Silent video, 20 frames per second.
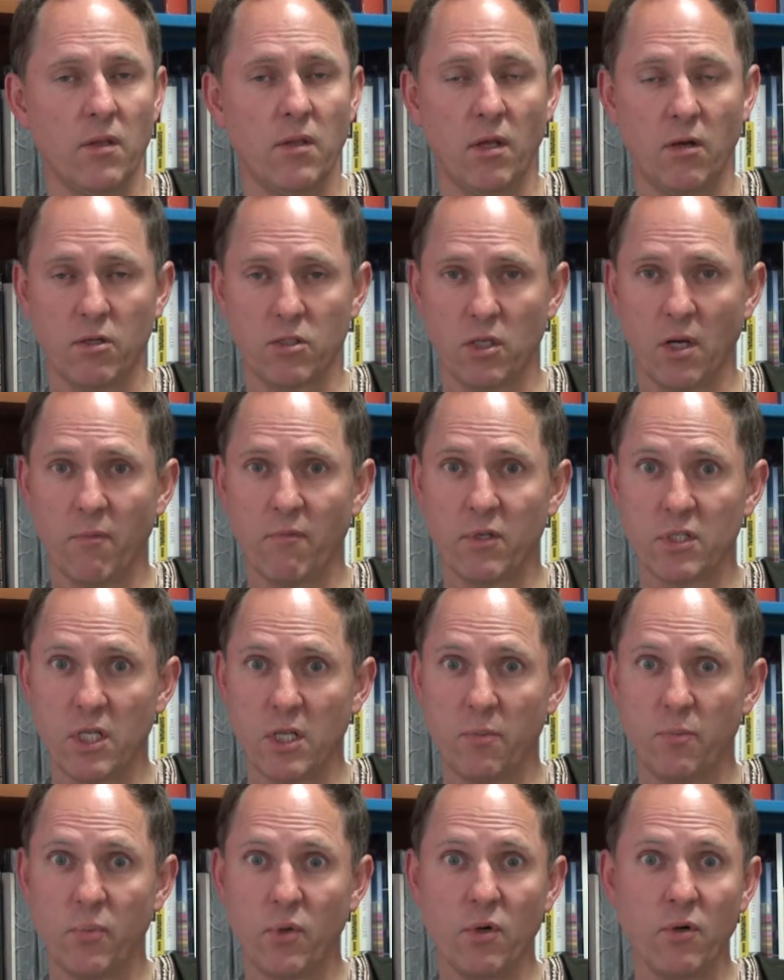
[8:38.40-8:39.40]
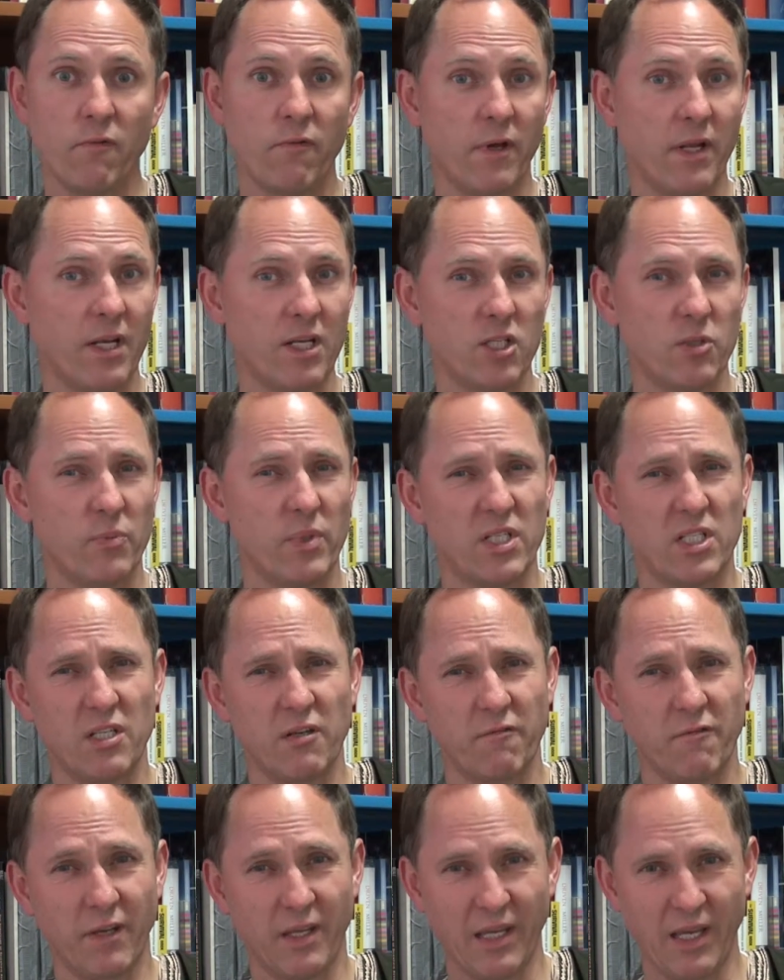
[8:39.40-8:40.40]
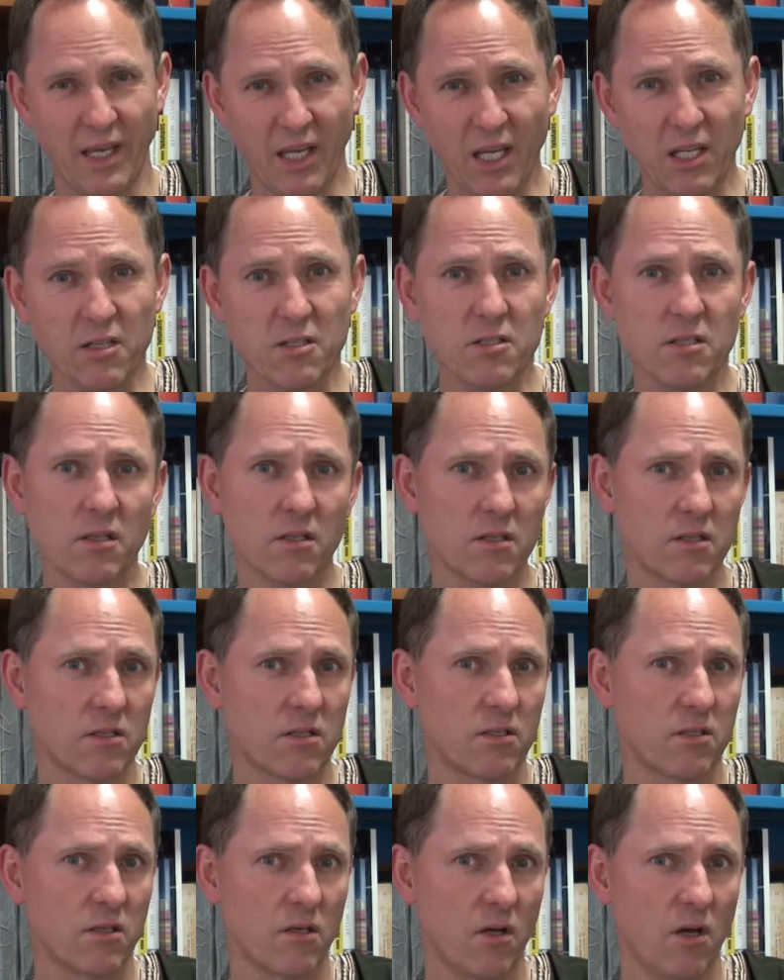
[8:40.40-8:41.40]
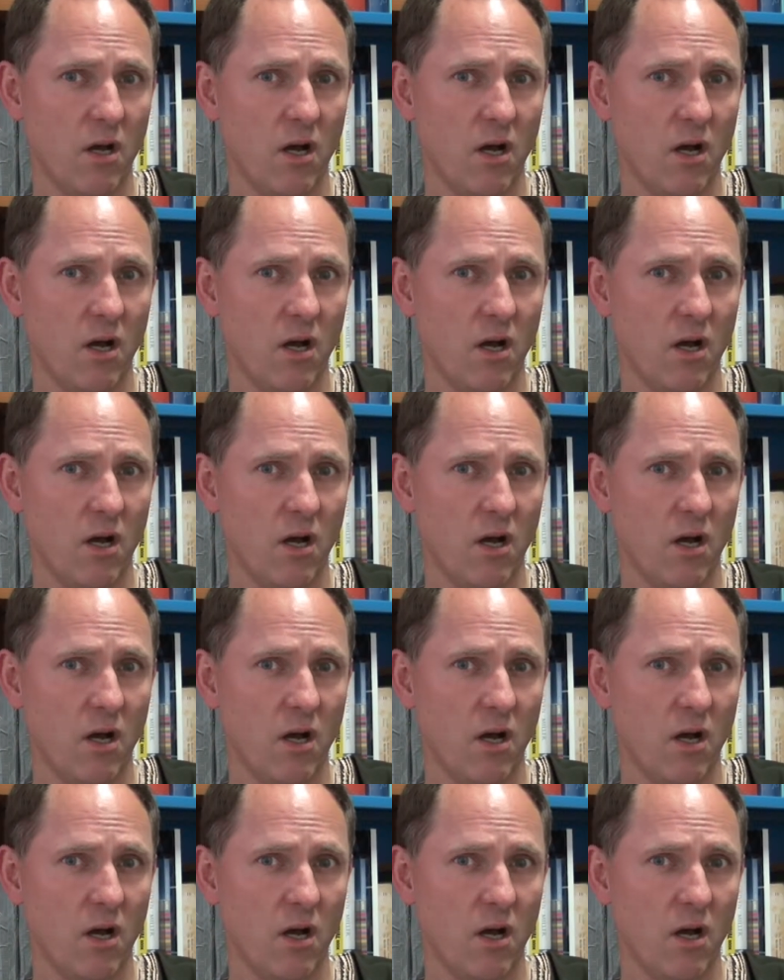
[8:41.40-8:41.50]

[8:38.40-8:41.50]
There is obviously proof in a specific instance